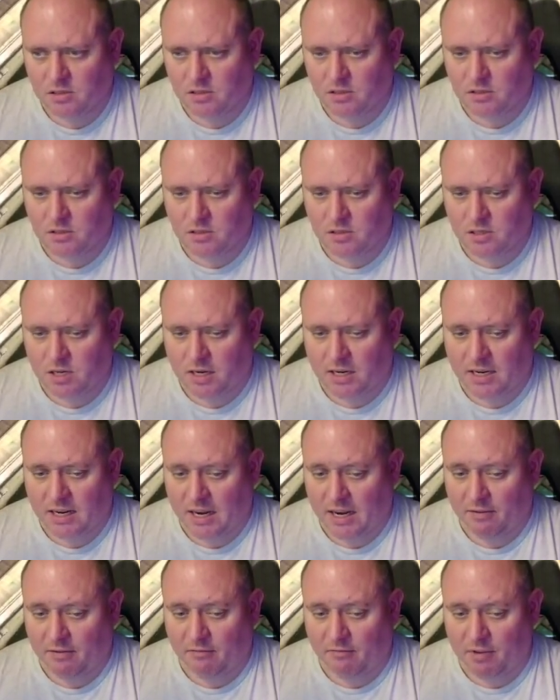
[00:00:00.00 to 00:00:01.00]
I
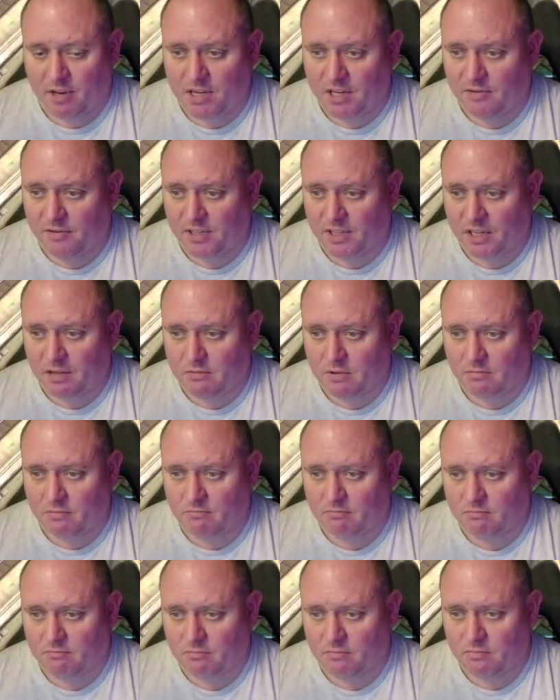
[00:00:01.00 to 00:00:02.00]
can't even reach him for the second one.
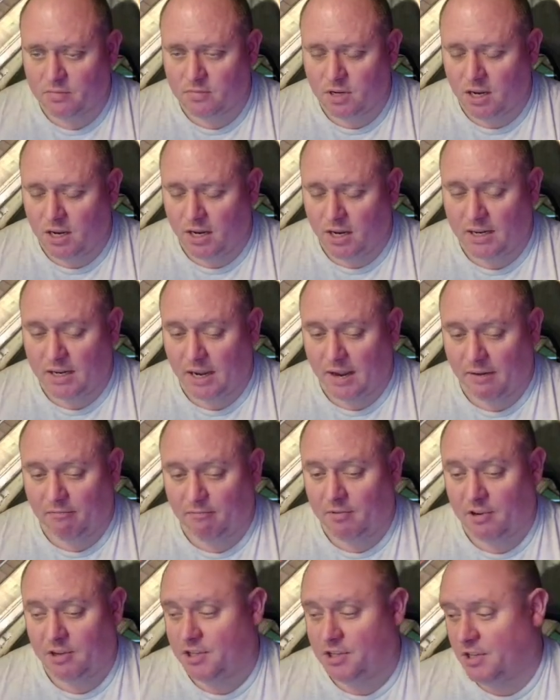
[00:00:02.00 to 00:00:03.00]
I can't even
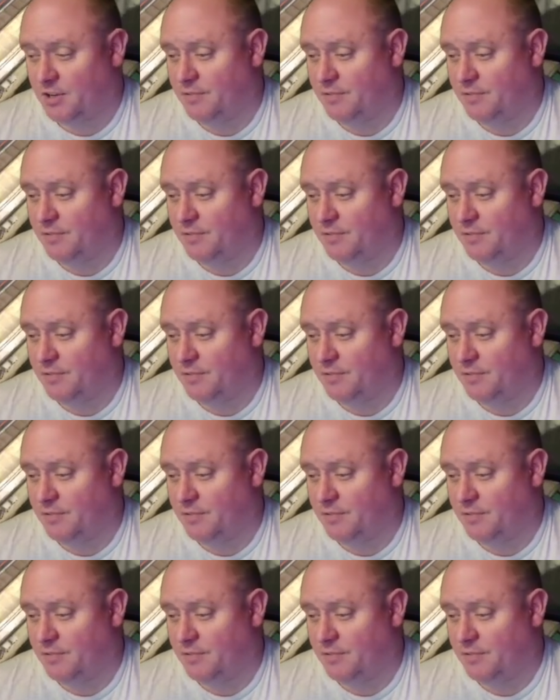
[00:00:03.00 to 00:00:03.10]
reach it.